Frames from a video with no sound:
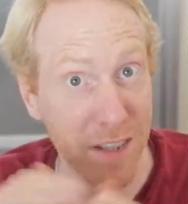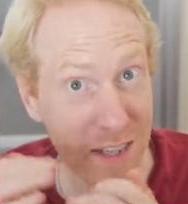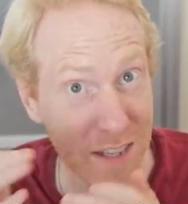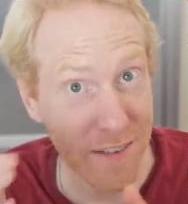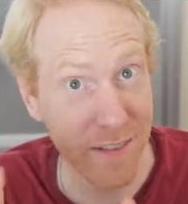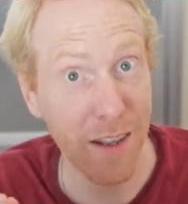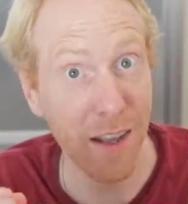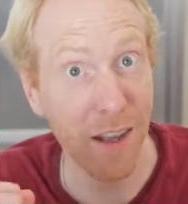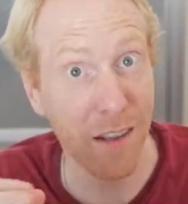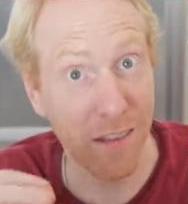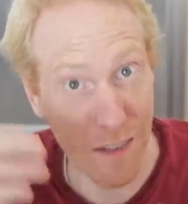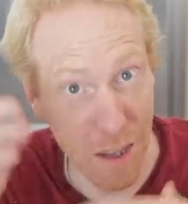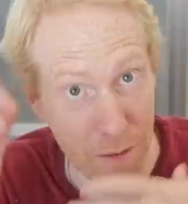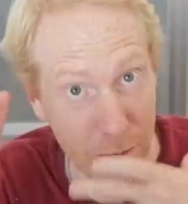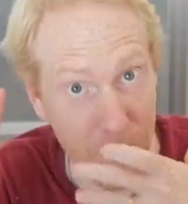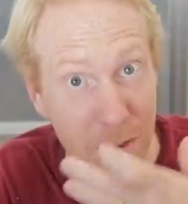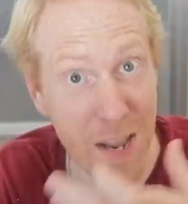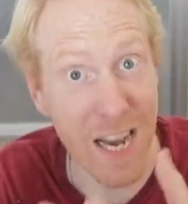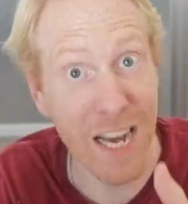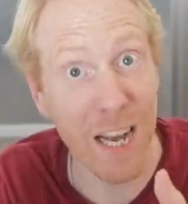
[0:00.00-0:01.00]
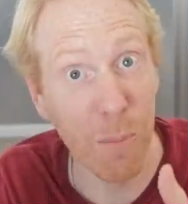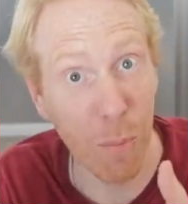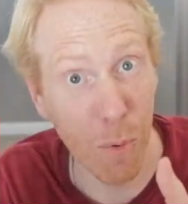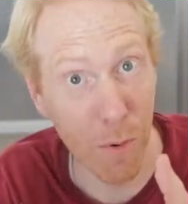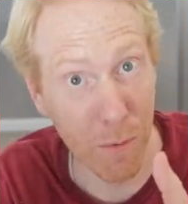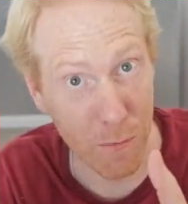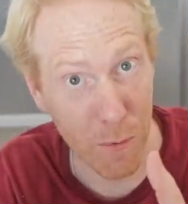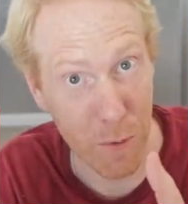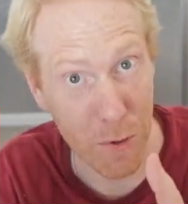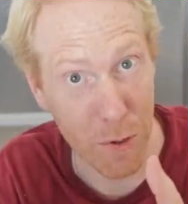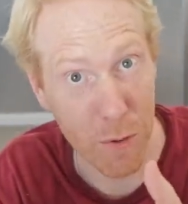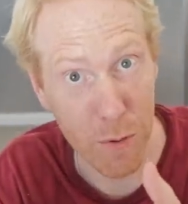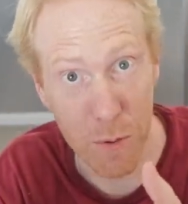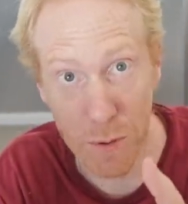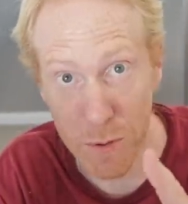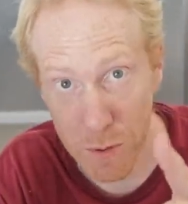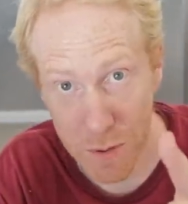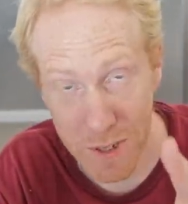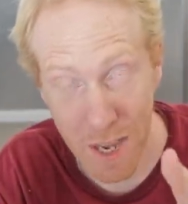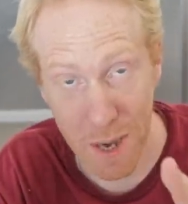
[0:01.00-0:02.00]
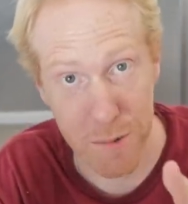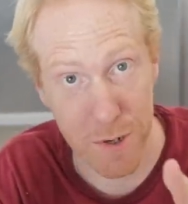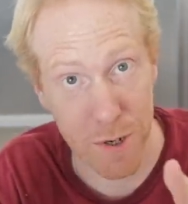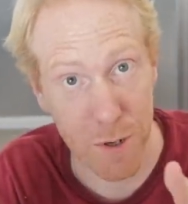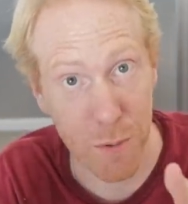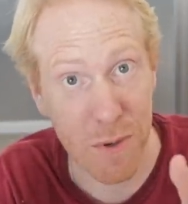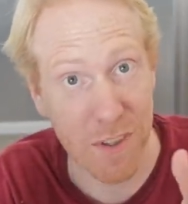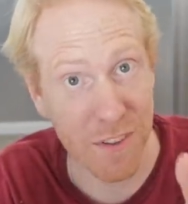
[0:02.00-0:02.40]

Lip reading: details available for you to capture,